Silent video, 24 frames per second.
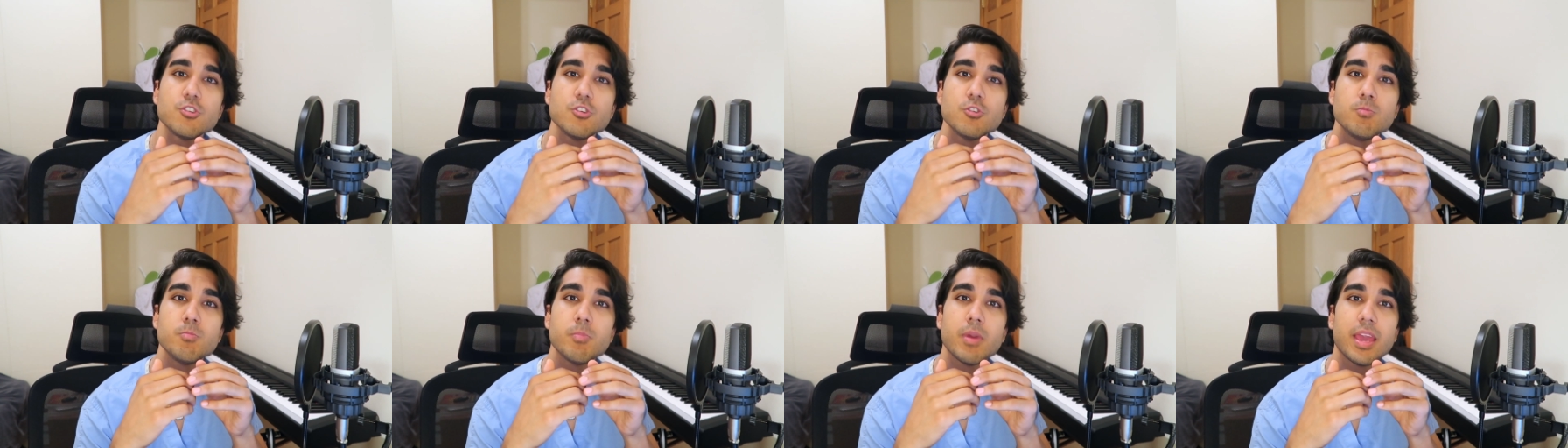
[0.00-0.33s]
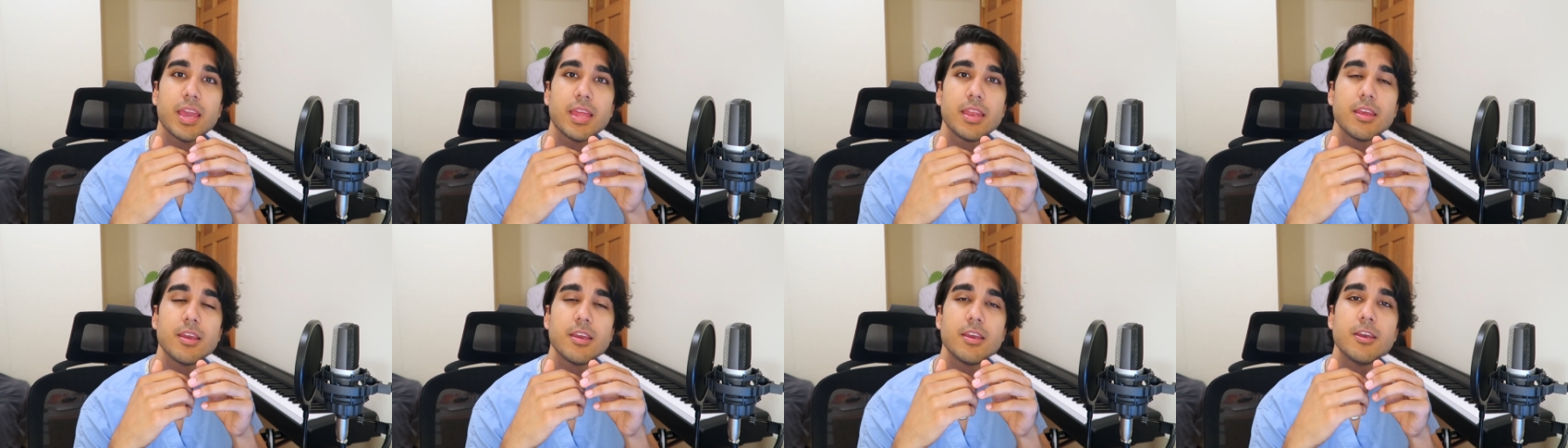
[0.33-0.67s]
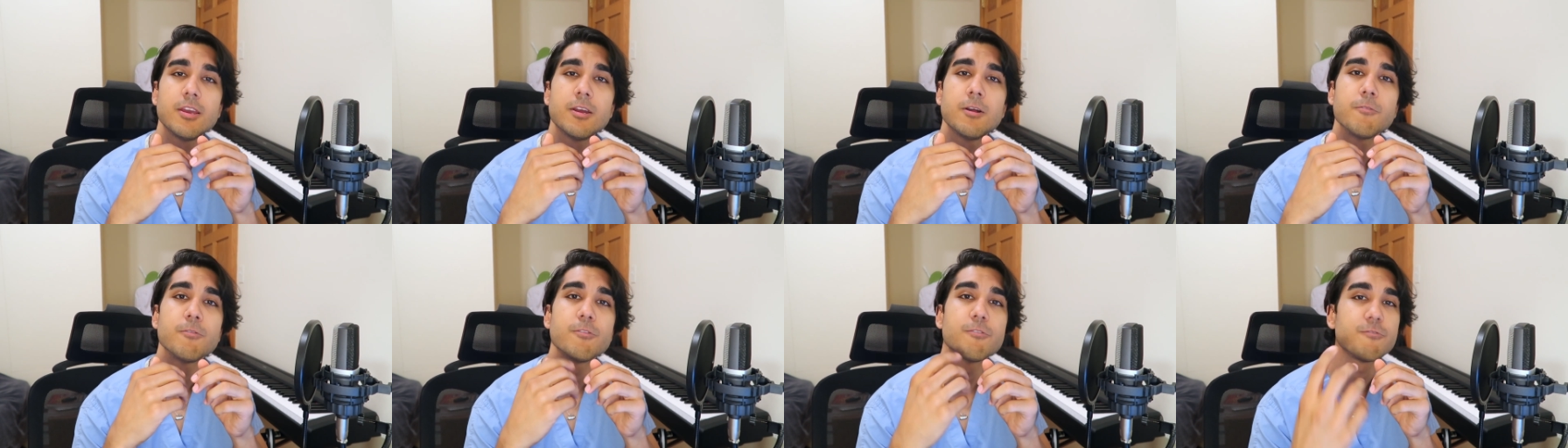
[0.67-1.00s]
you made
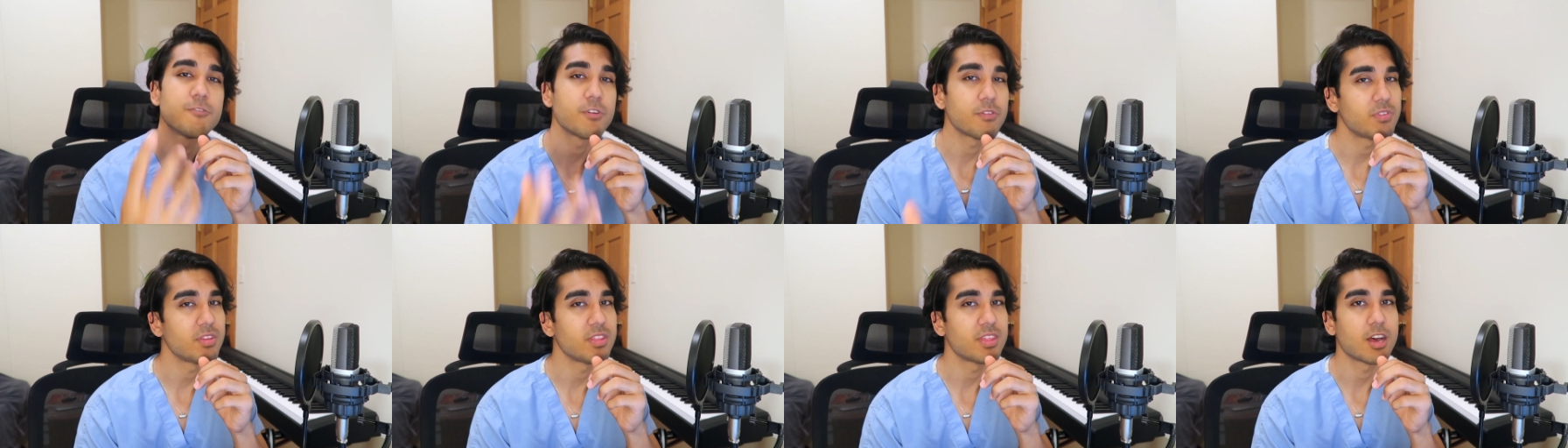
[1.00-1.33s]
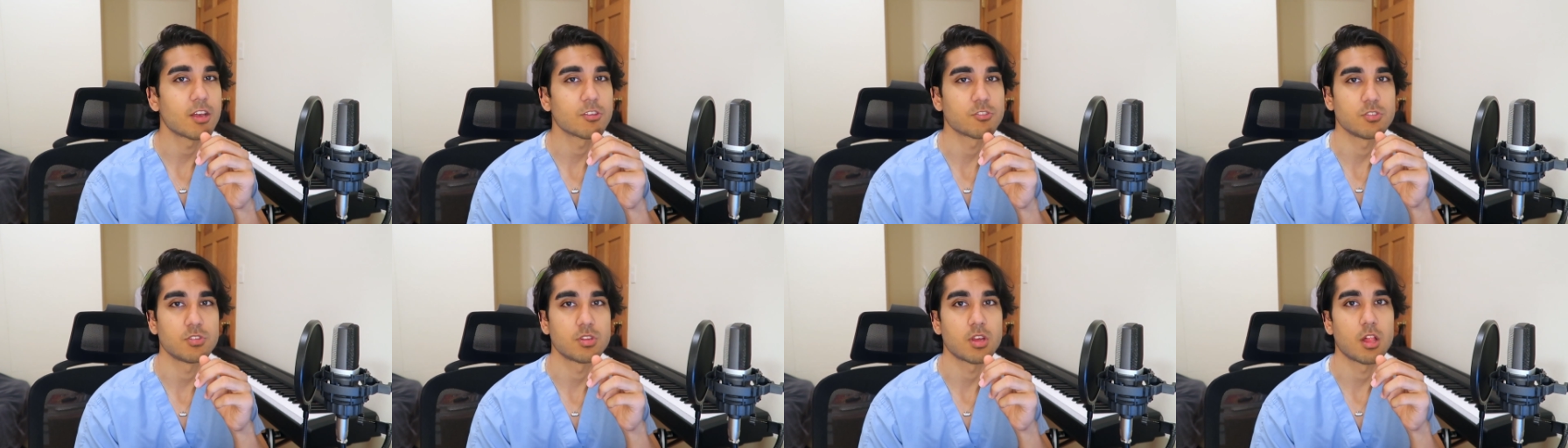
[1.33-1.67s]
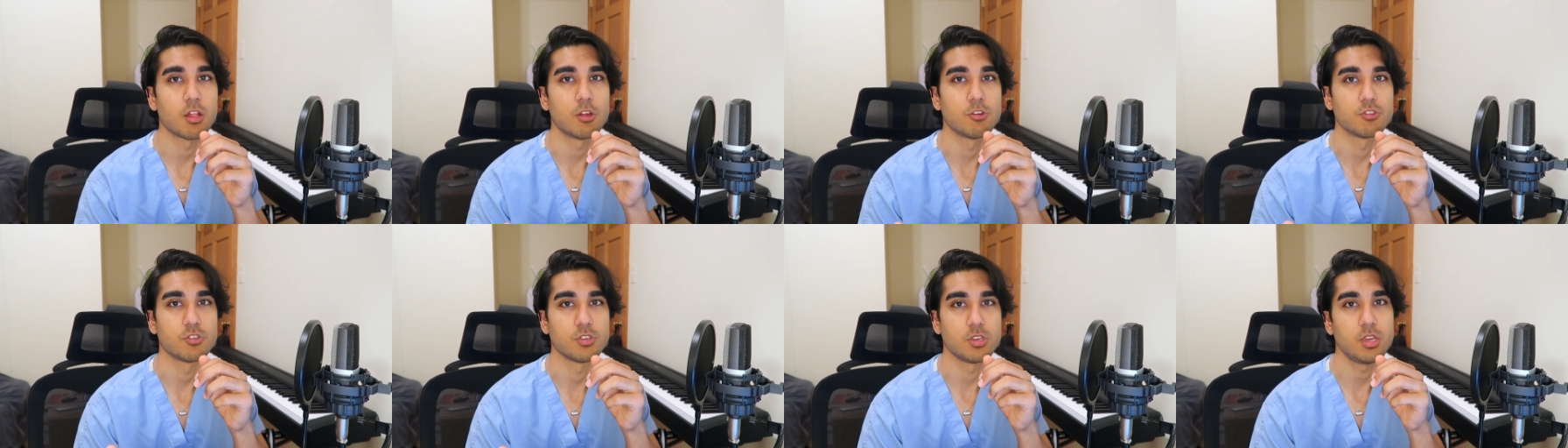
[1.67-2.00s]
fifty thousand
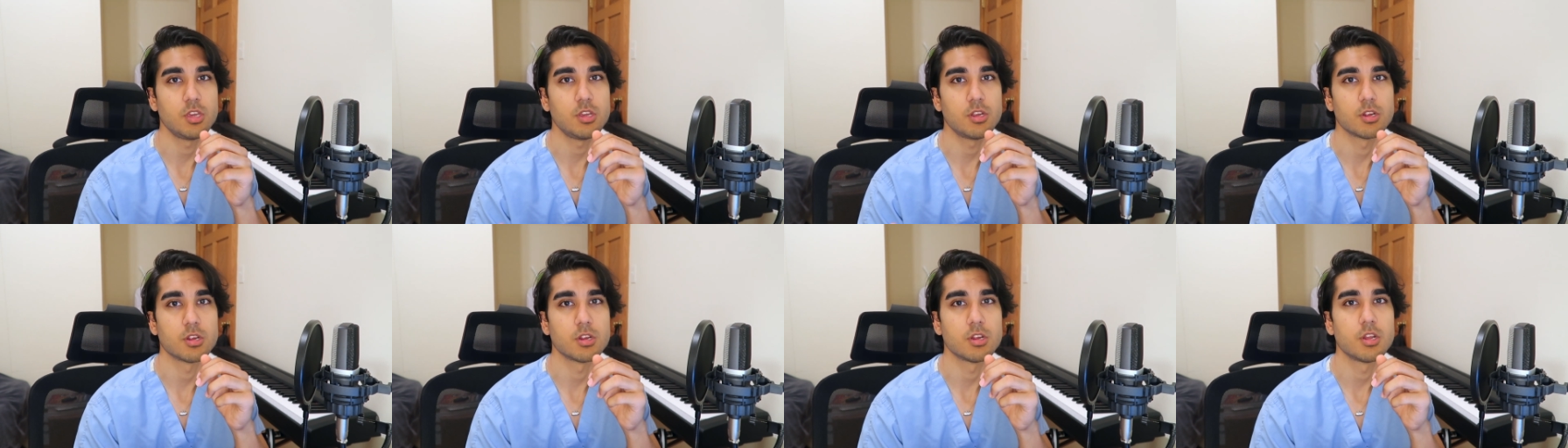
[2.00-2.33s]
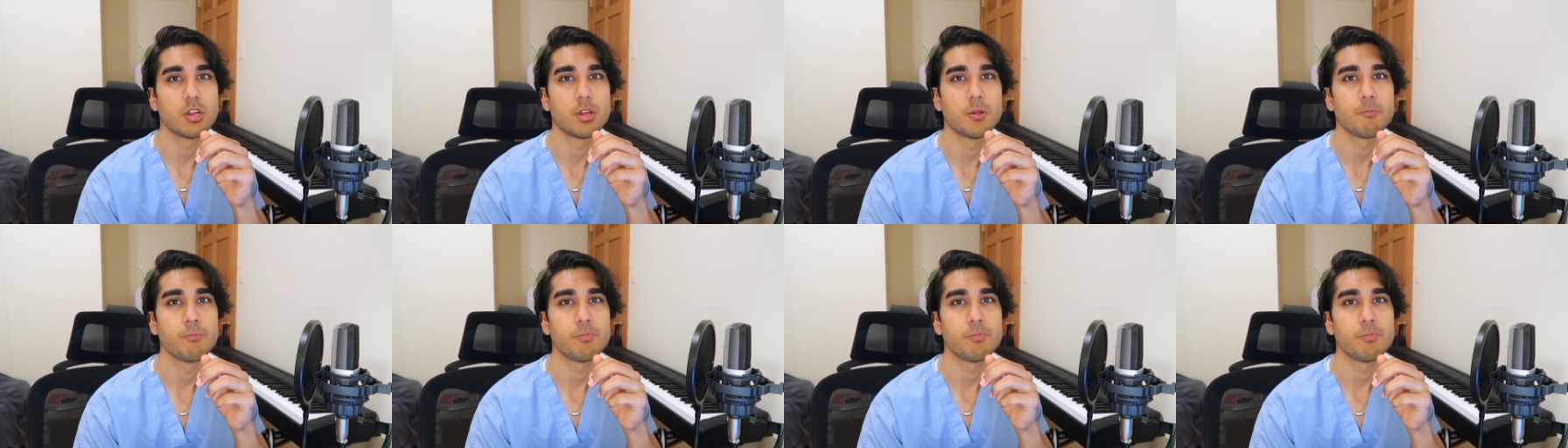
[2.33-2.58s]
dollars a year,